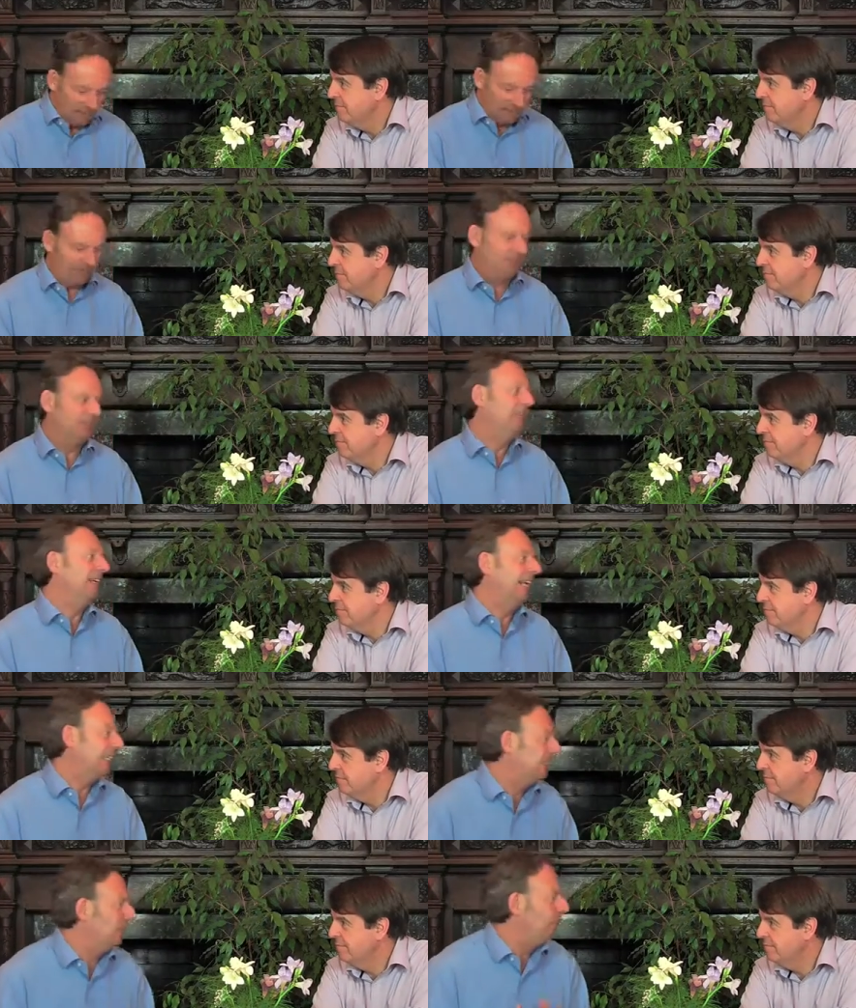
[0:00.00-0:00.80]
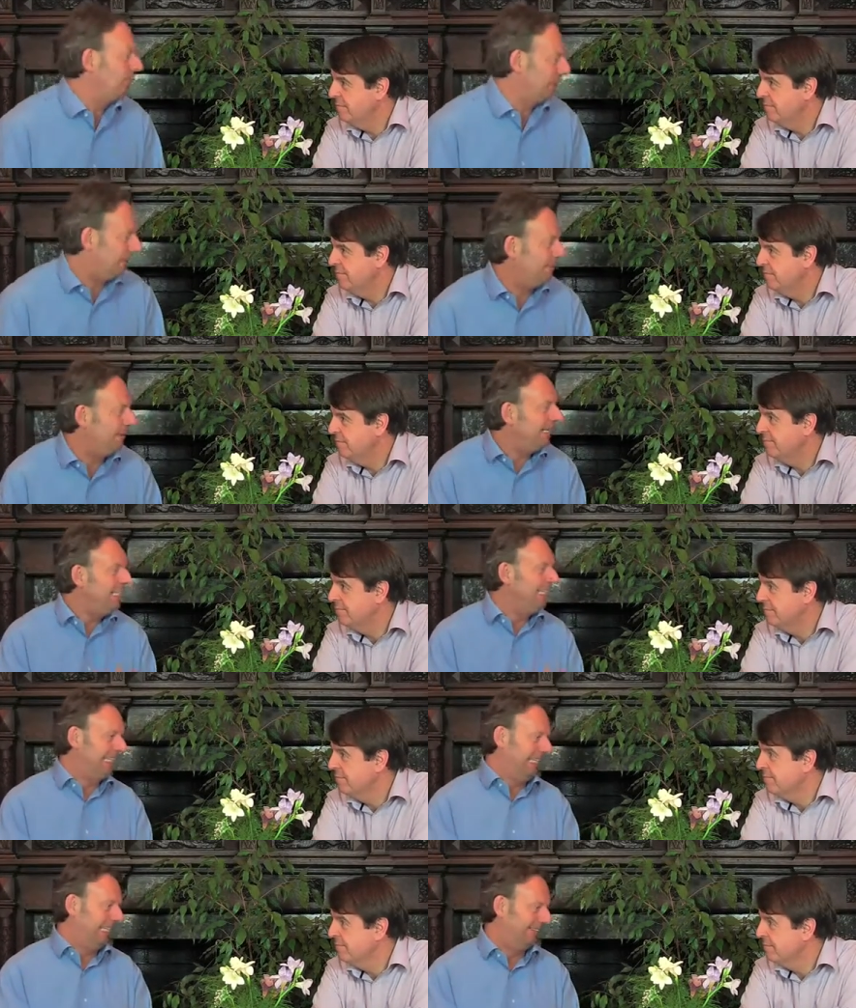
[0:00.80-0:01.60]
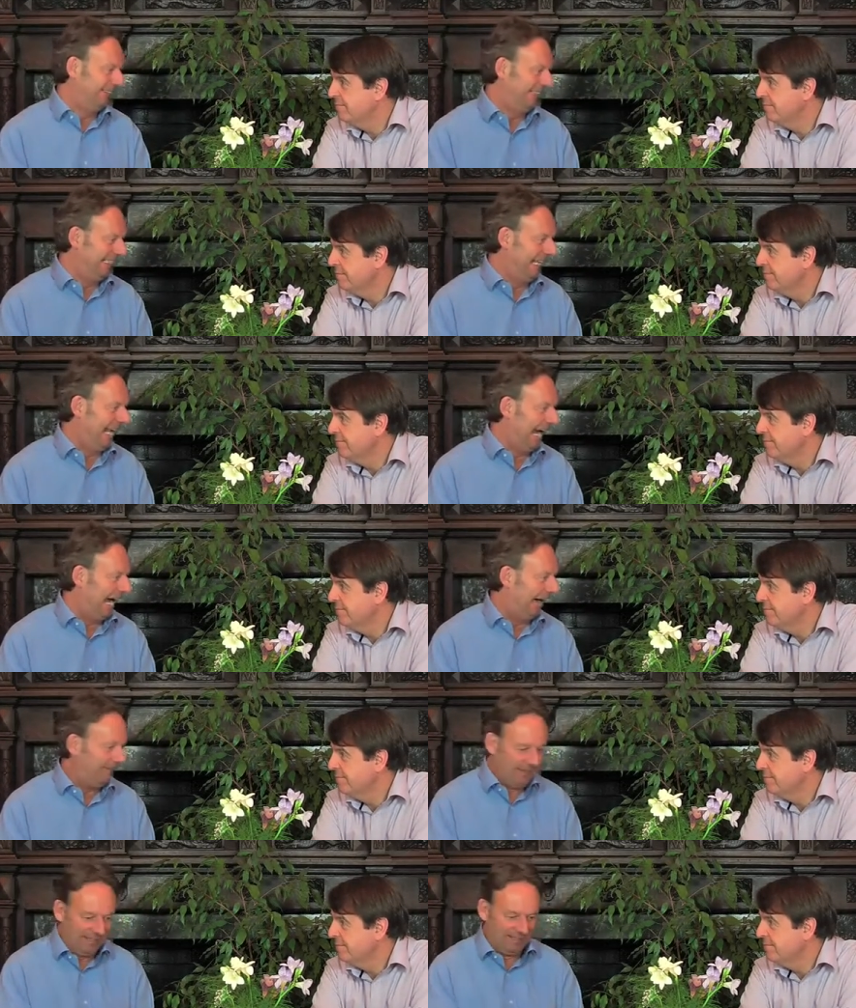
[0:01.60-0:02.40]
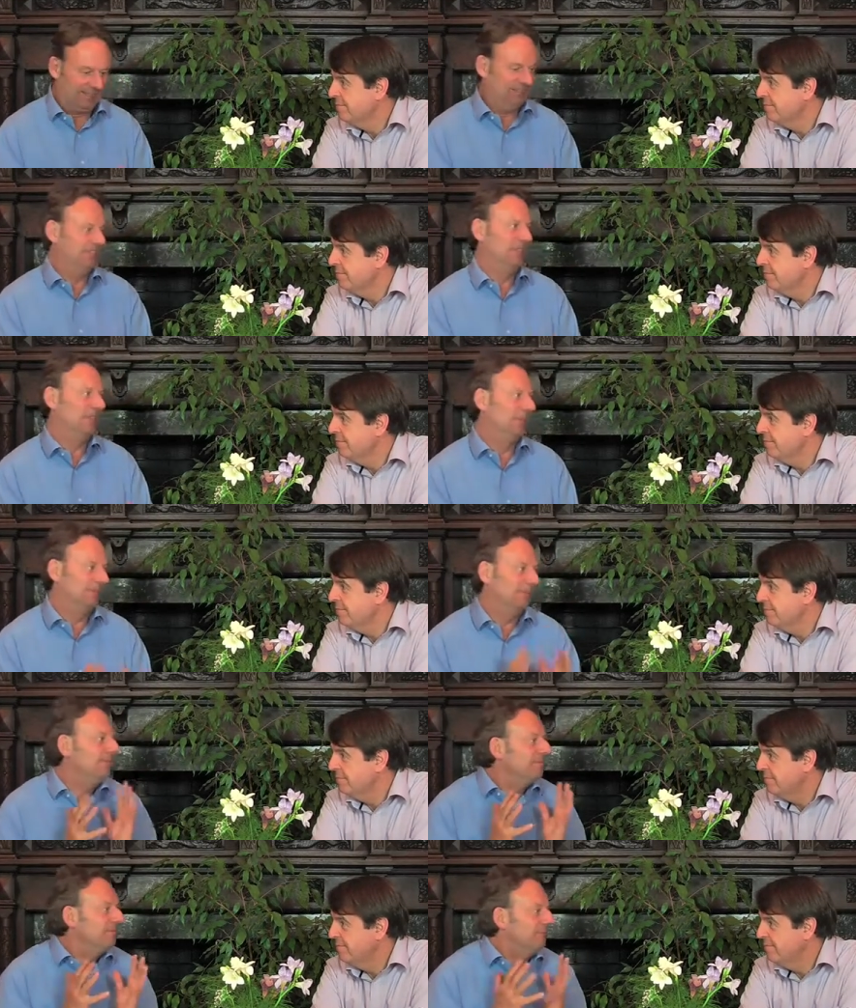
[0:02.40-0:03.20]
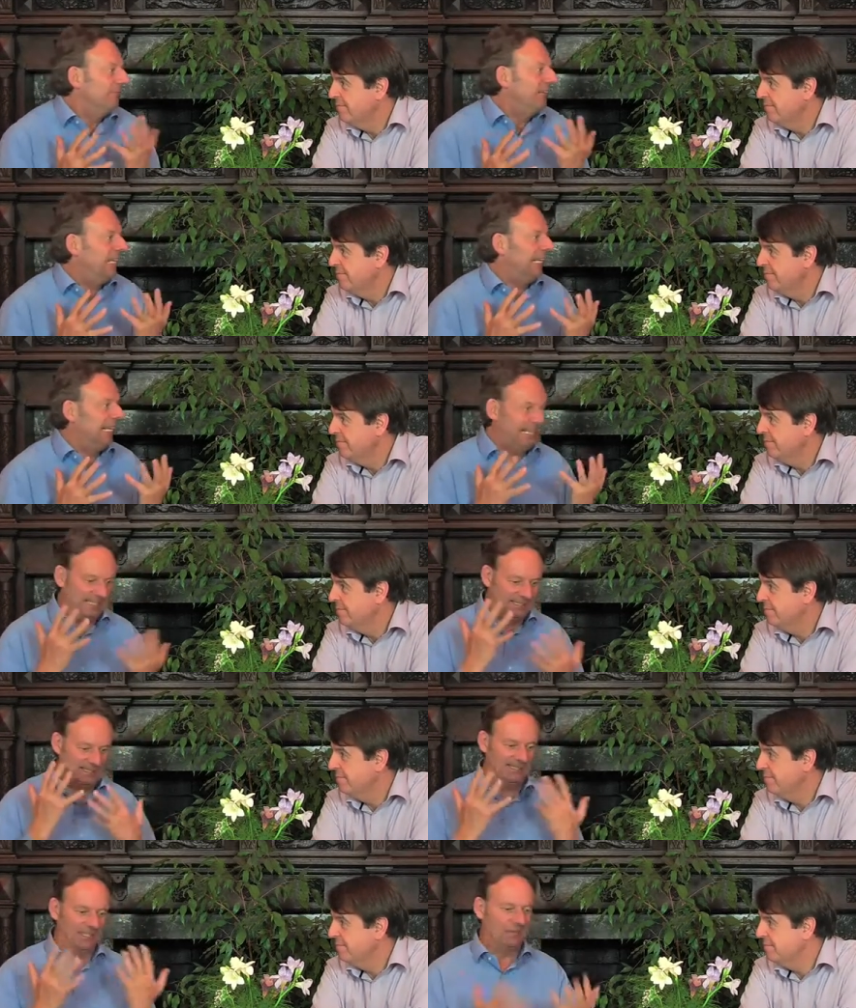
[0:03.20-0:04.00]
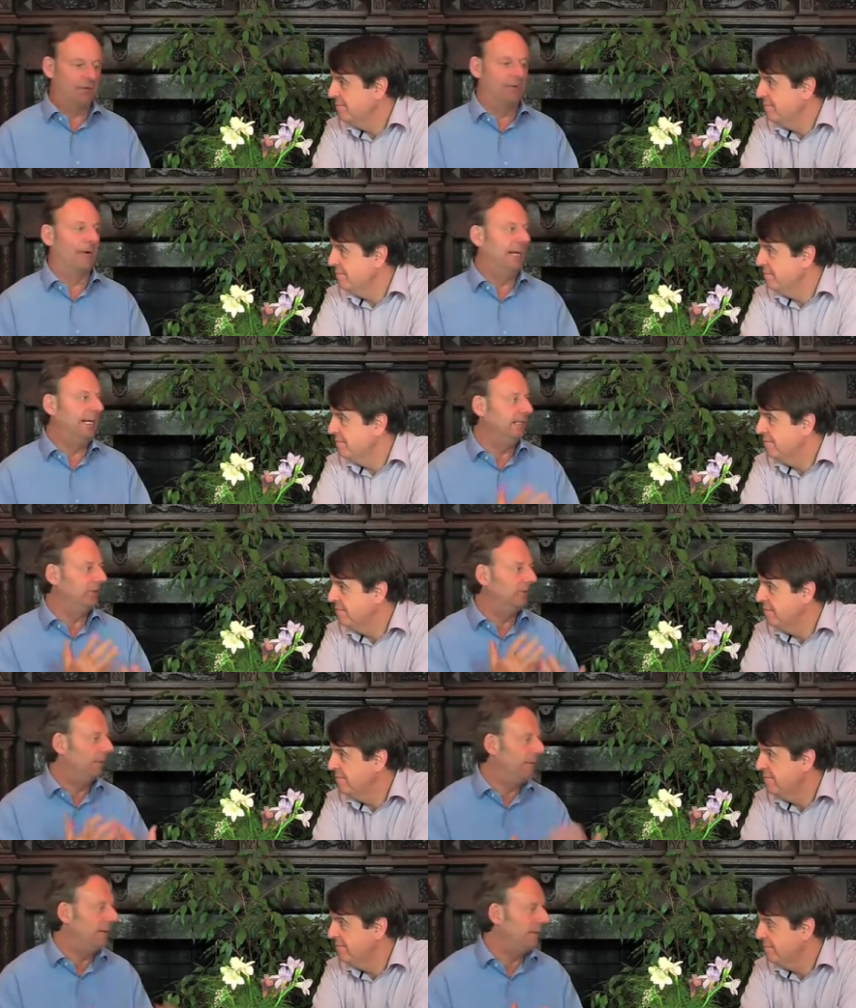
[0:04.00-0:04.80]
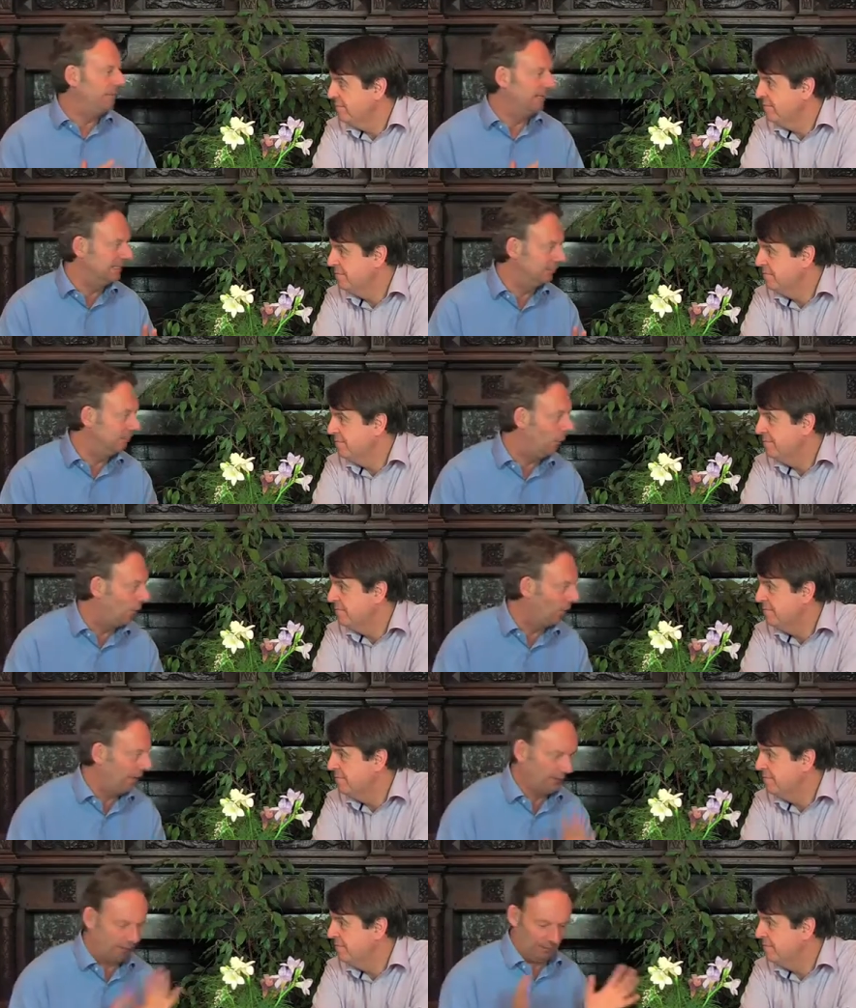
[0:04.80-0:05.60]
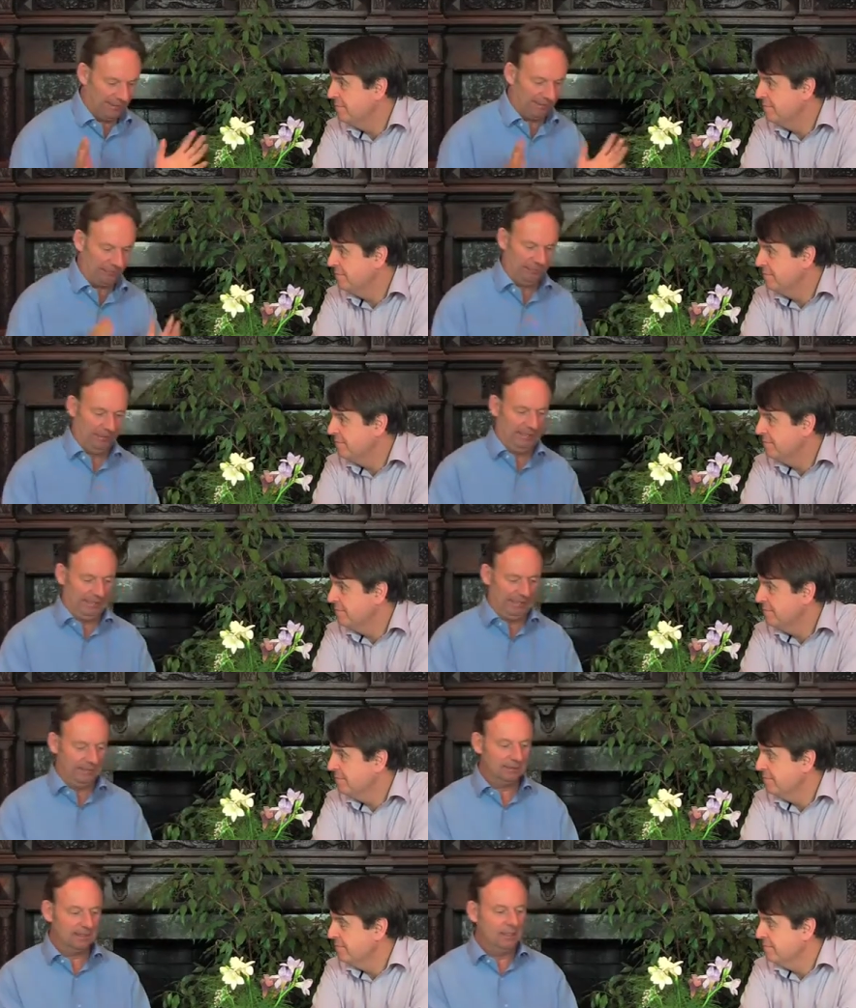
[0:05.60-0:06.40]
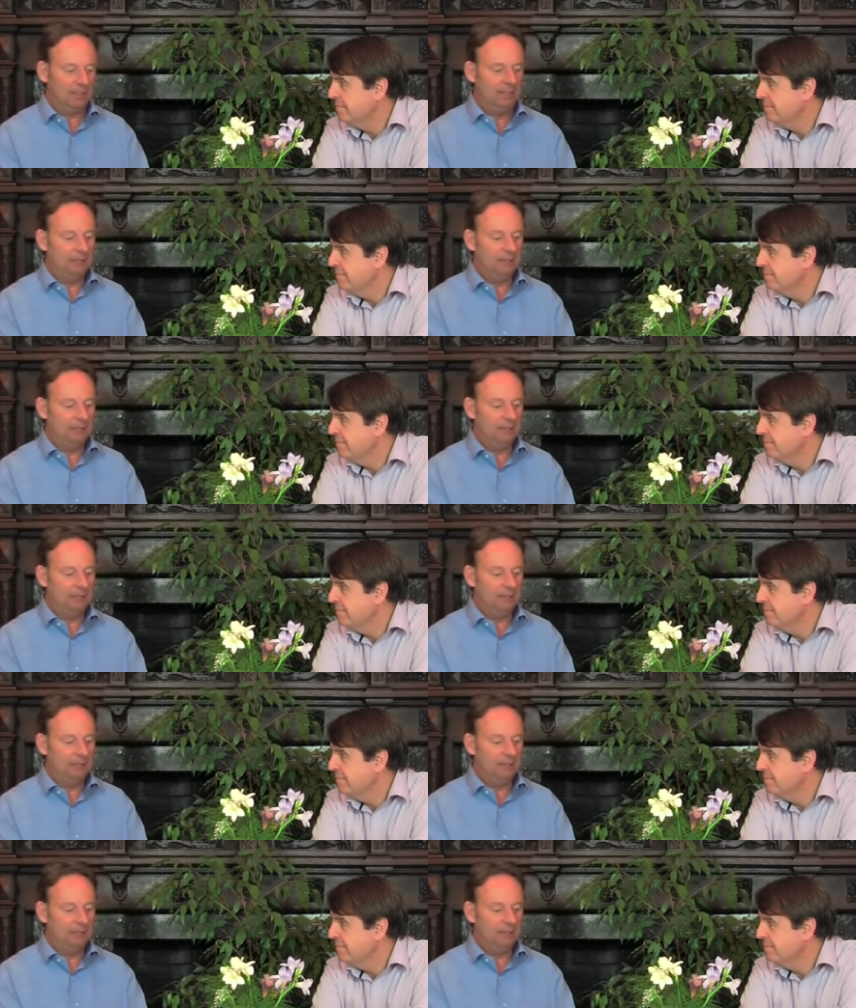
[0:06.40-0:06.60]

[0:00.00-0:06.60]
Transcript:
Speaker 1: because you don't actually want to be here and now because you're not feeling so great or maybe it's boring or whatever it is.